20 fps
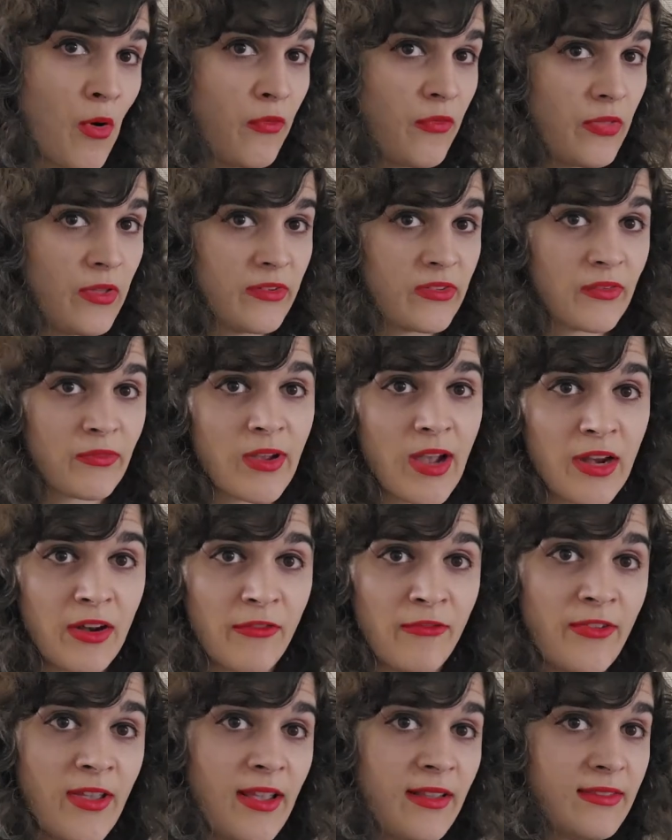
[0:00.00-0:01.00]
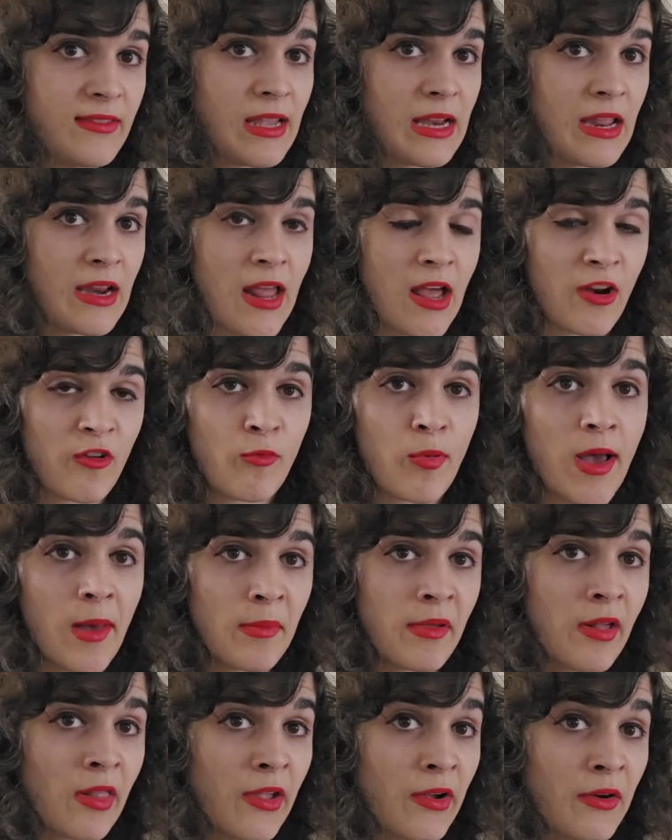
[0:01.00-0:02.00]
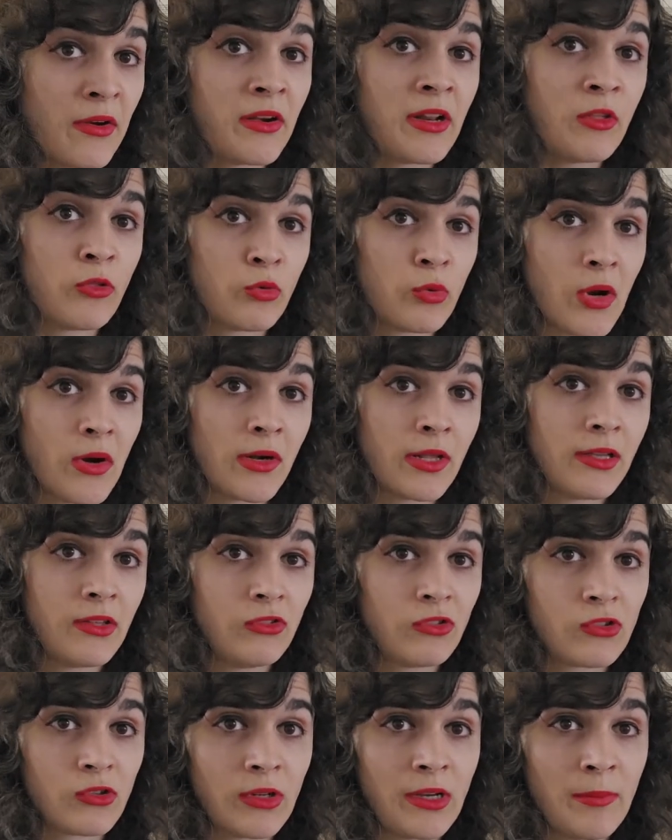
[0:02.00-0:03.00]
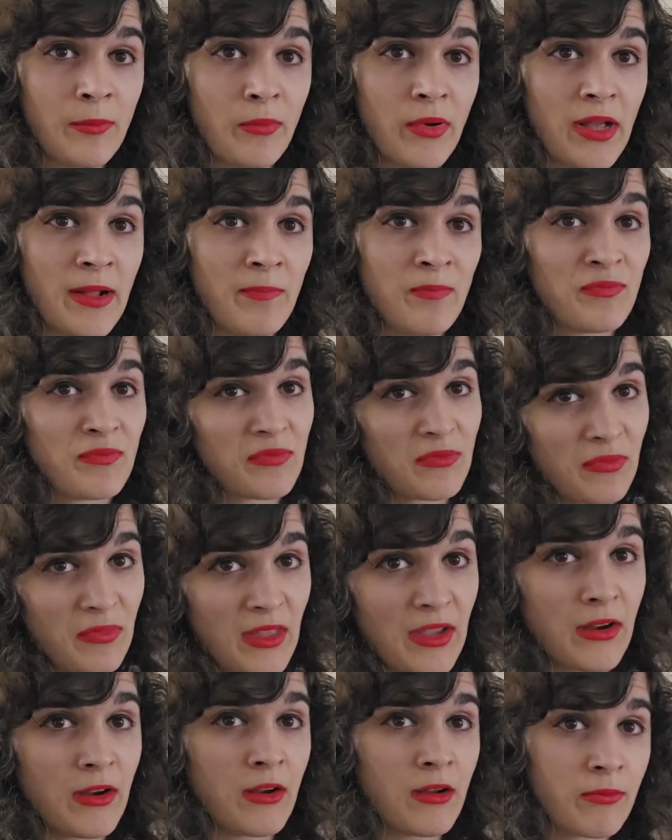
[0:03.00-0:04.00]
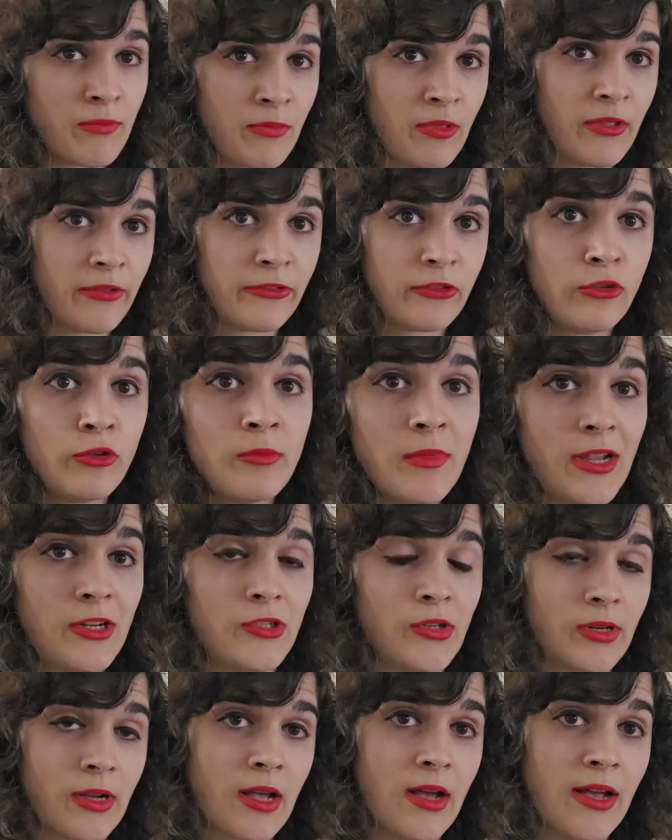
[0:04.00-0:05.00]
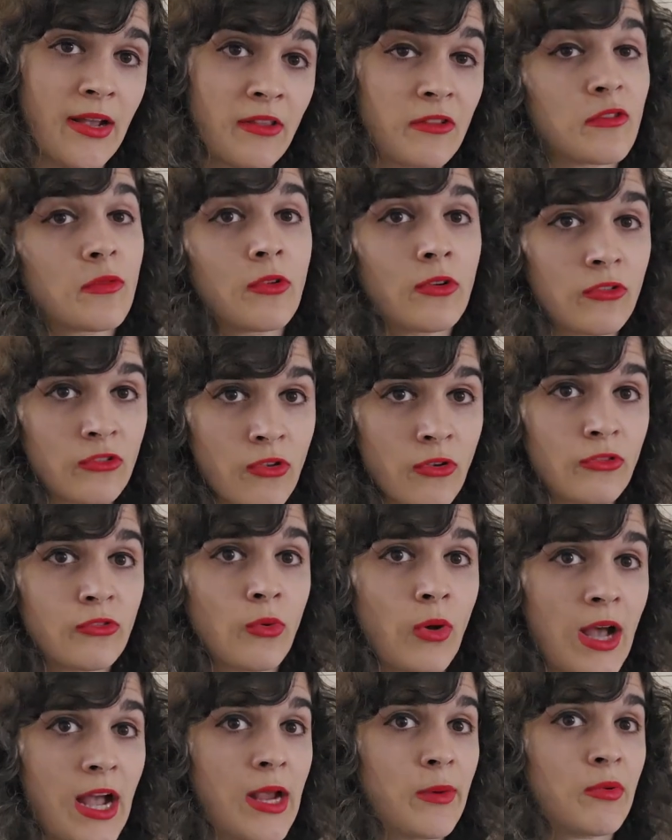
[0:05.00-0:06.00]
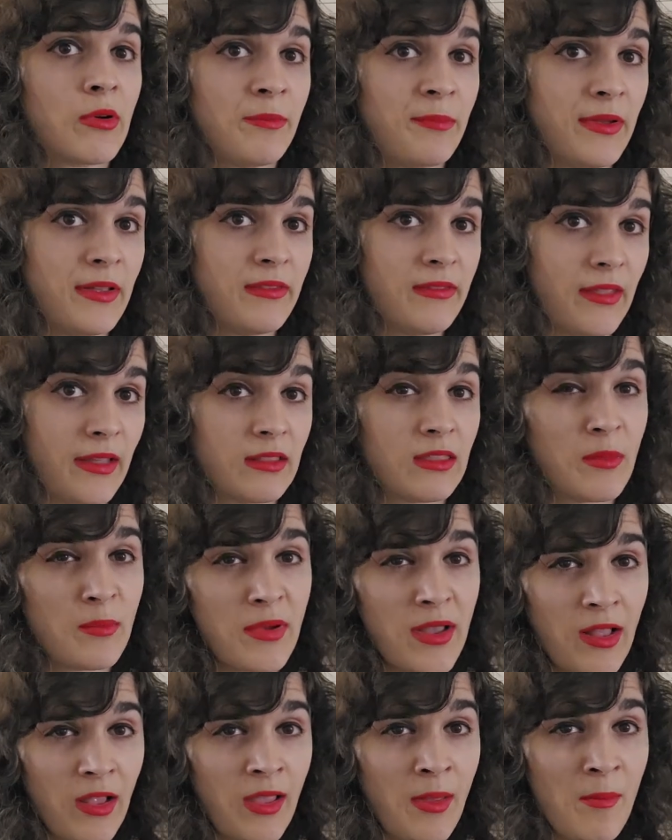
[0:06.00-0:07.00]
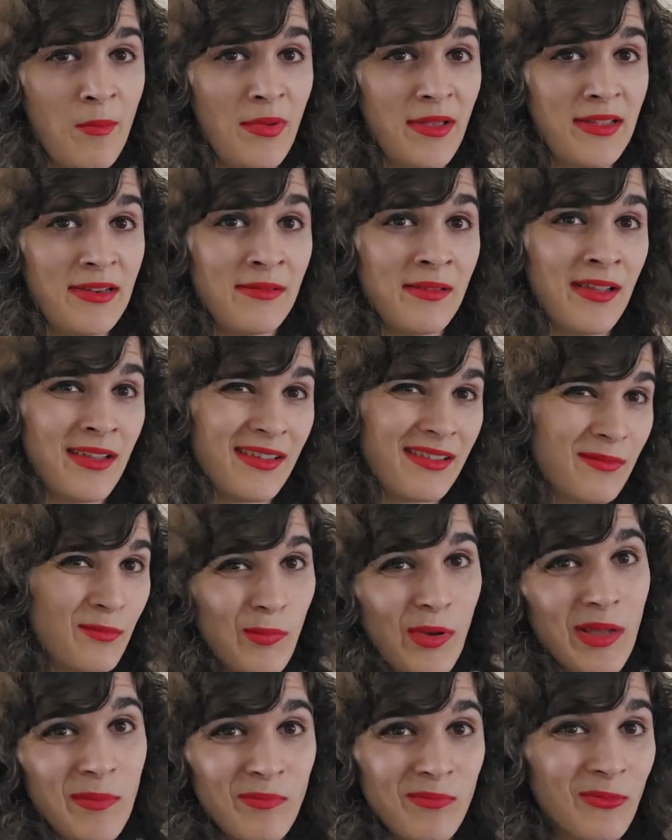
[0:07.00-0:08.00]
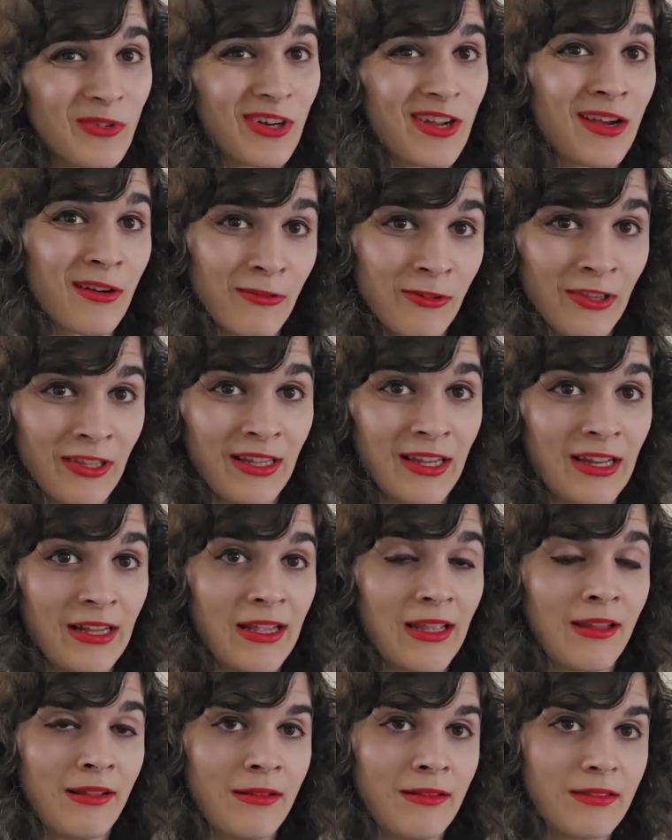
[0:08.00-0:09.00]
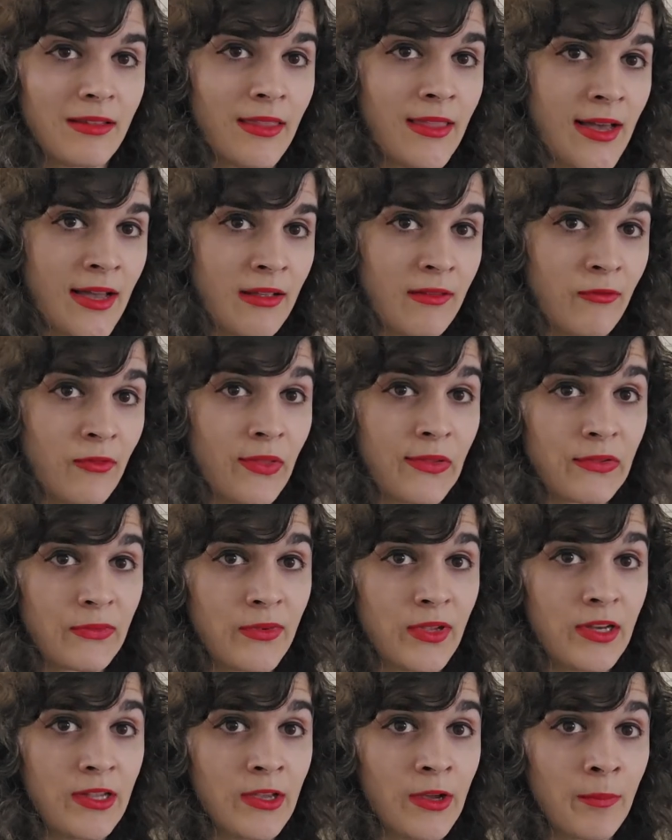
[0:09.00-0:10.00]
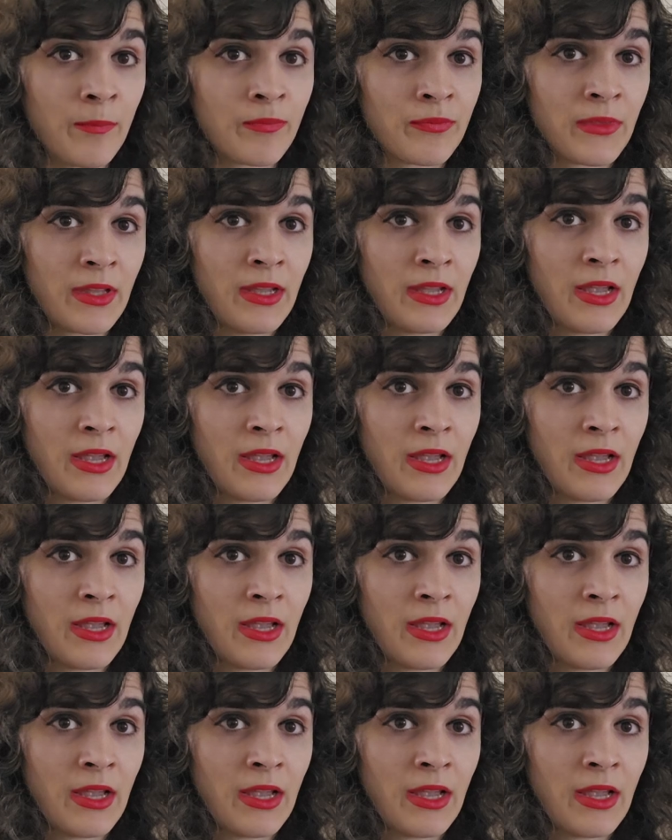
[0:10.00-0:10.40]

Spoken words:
Both of these have kind of phased in and out of popularity throughout history, but they're the two major kinds. There's also hybrid bits like the Pelham bit, but we're not really going to get into that in this video.